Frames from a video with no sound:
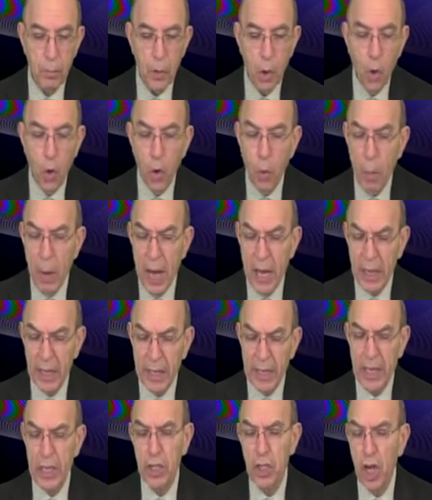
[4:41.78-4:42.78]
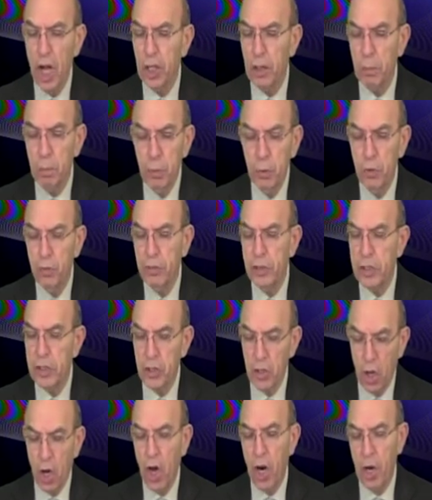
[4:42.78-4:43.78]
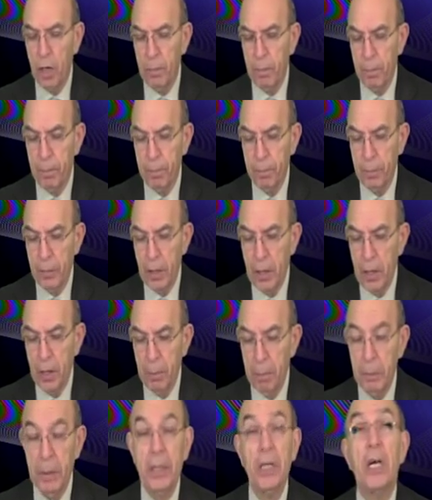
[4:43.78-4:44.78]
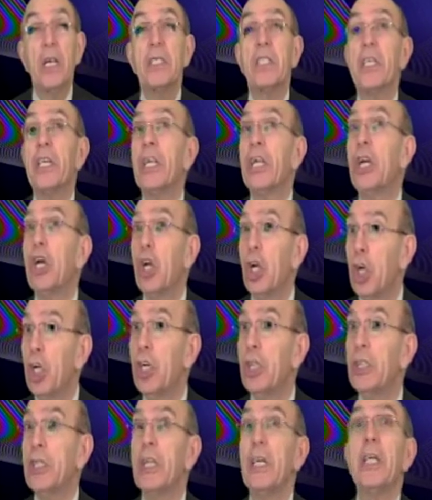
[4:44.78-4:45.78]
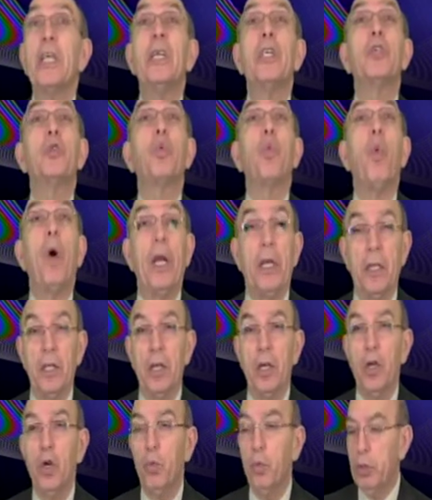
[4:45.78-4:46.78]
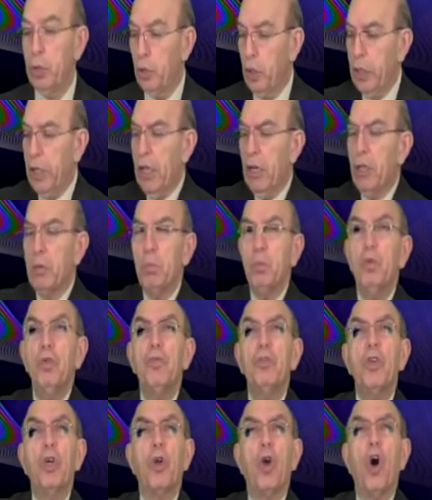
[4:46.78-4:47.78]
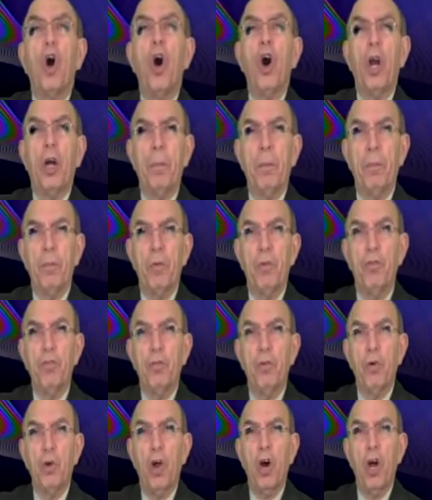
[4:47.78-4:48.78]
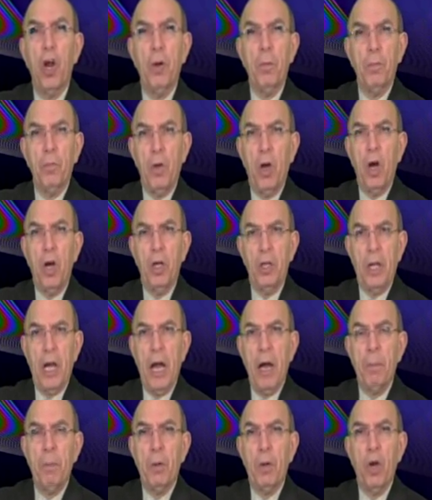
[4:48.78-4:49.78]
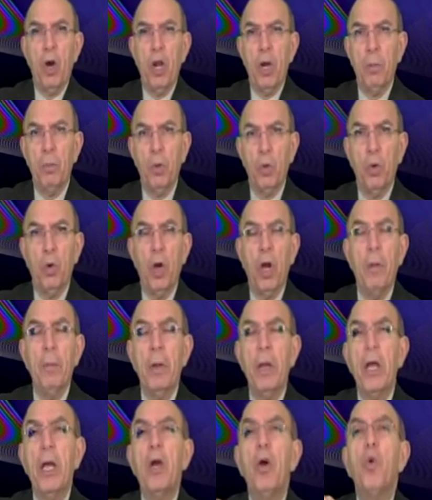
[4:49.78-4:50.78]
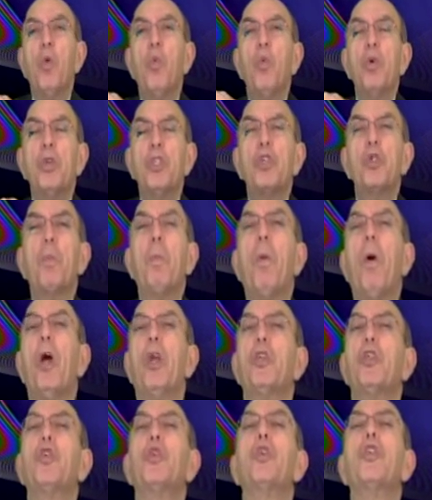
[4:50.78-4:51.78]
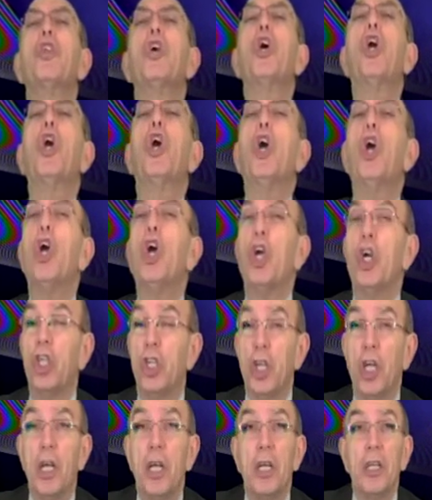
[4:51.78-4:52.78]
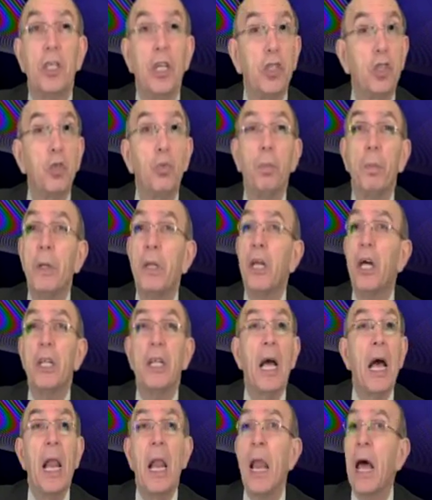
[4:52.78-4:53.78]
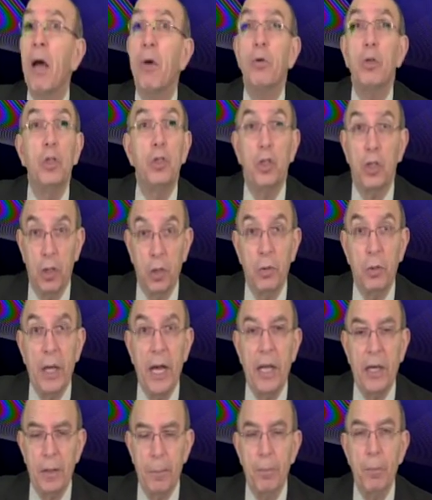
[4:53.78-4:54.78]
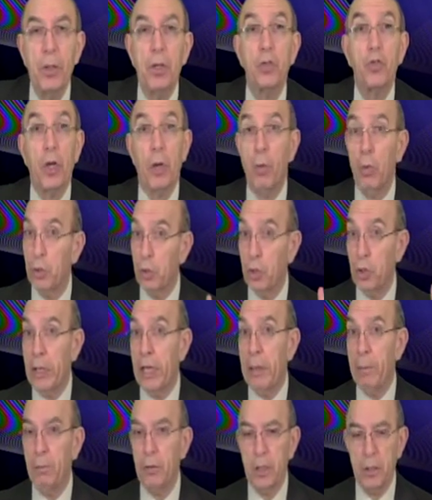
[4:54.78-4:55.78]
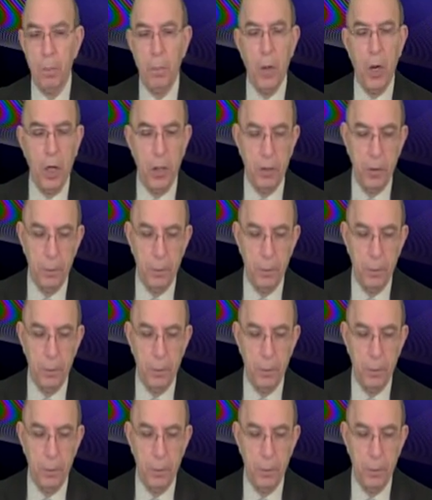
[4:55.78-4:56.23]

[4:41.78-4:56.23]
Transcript: Omar cannot move his arm because he hurt his what? When you cannot move your arm, forearm, upper arm, lower arm, which part should hurt that you may not allow you to do that? So I want you to name the part.